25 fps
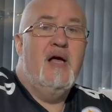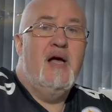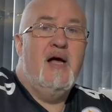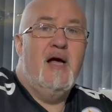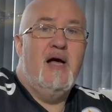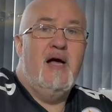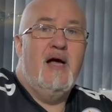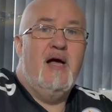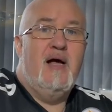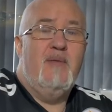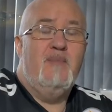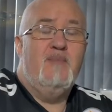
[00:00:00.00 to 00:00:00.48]

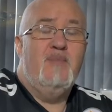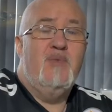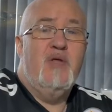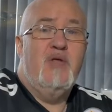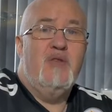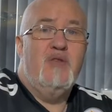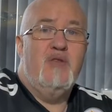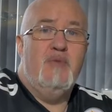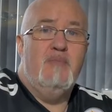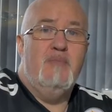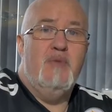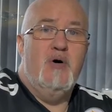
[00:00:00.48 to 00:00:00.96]

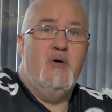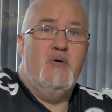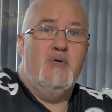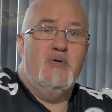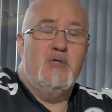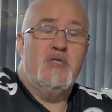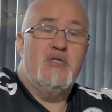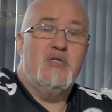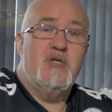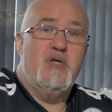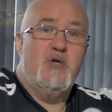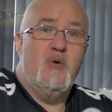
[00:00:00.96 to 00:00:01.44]
the
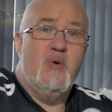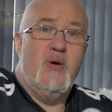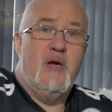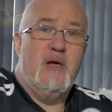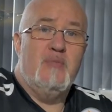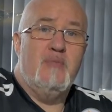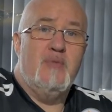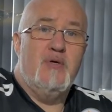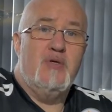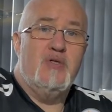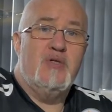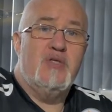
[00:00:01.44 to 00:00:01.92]
Modus
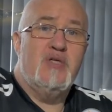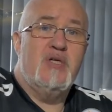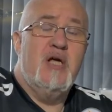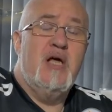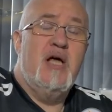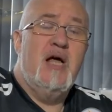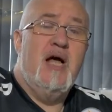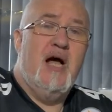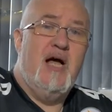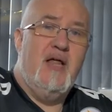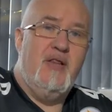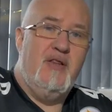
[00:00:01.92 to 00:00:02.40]
equipment
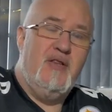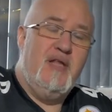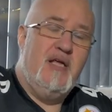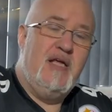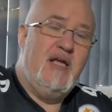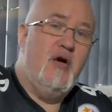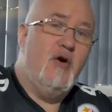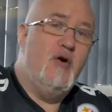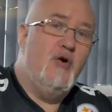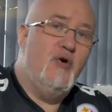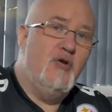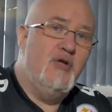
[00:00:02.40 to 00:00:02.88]
and
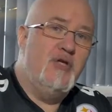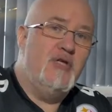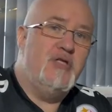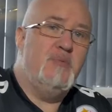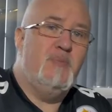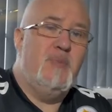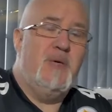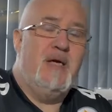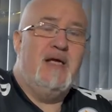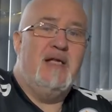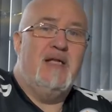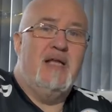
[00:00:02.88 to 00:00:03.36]
the other
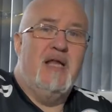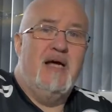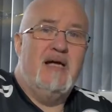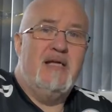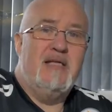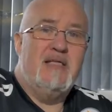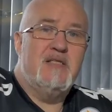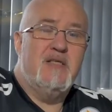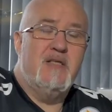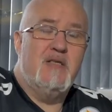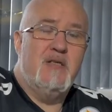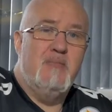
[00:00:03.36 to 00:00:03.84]
speed
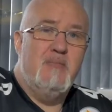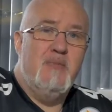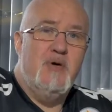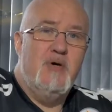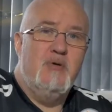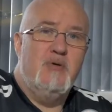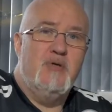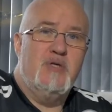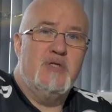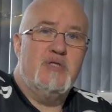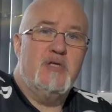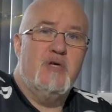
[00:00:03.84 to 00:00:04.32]
lights that the
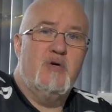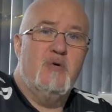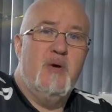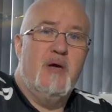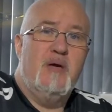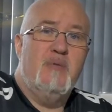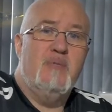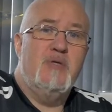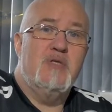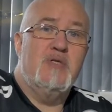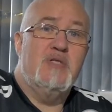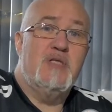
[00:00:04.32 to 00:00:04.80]
Modus
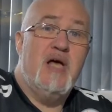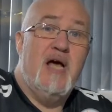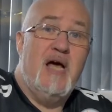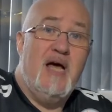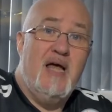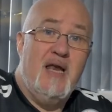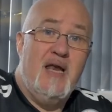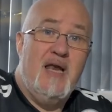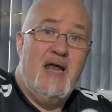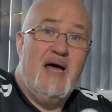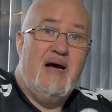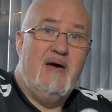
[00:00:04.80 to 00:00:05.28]
equipment
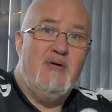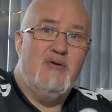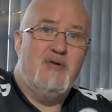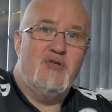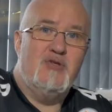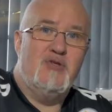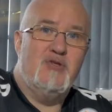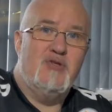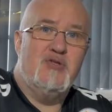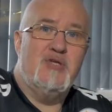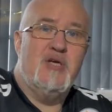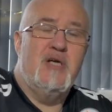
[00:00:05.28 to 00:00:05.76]
allows
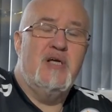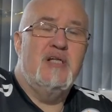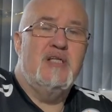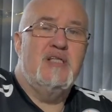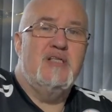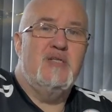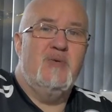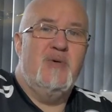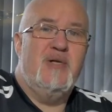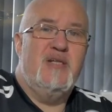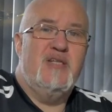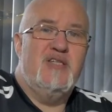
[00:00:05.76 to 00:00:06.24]
us
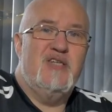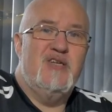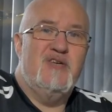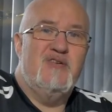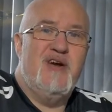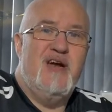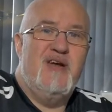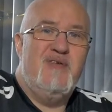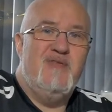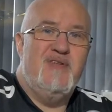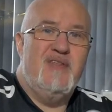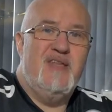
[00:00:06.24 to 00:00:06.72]
to
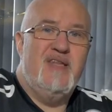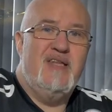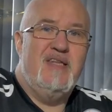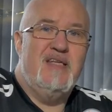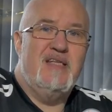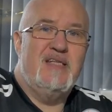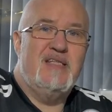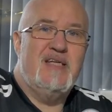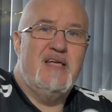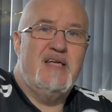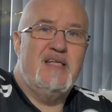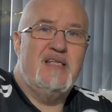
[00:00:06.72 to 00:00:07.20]
integrate within the
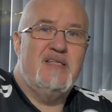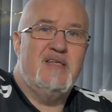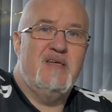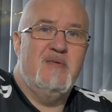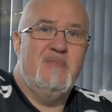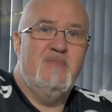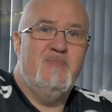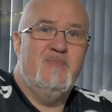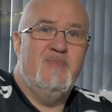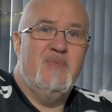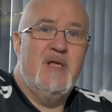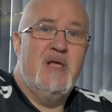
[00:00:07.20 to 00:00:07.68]
system.
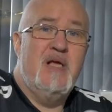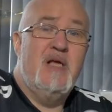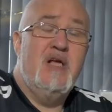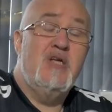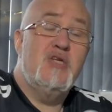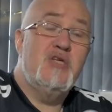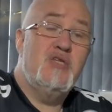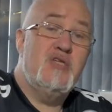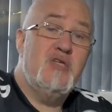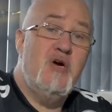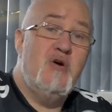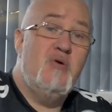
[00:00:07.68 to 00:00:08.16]

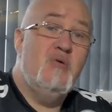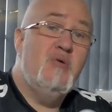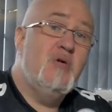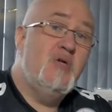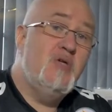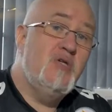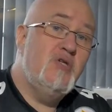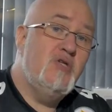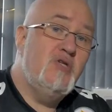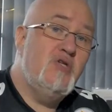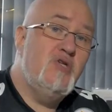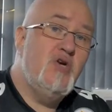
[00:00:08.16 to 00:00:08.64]
So
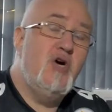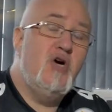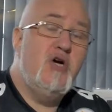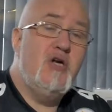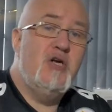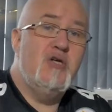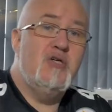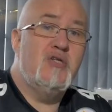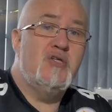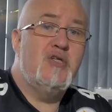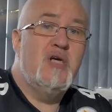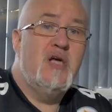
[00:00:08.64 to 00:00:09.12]
join
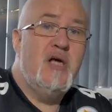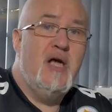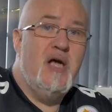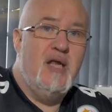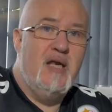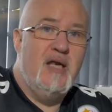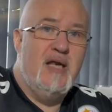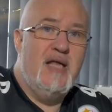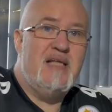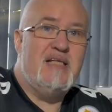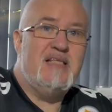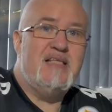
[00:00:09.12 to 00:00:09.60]
us
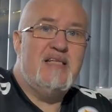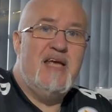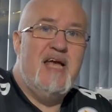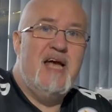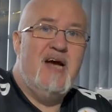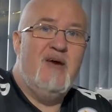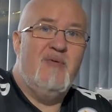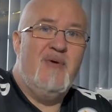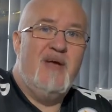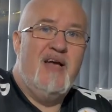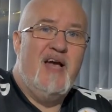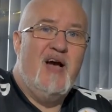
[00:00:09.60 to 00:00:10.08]
and let's see
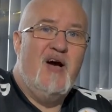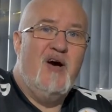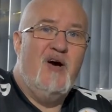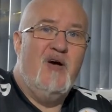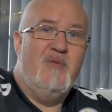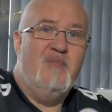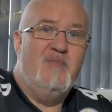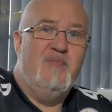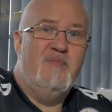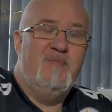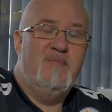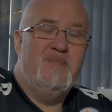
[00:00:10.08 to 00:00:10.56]
how we get on.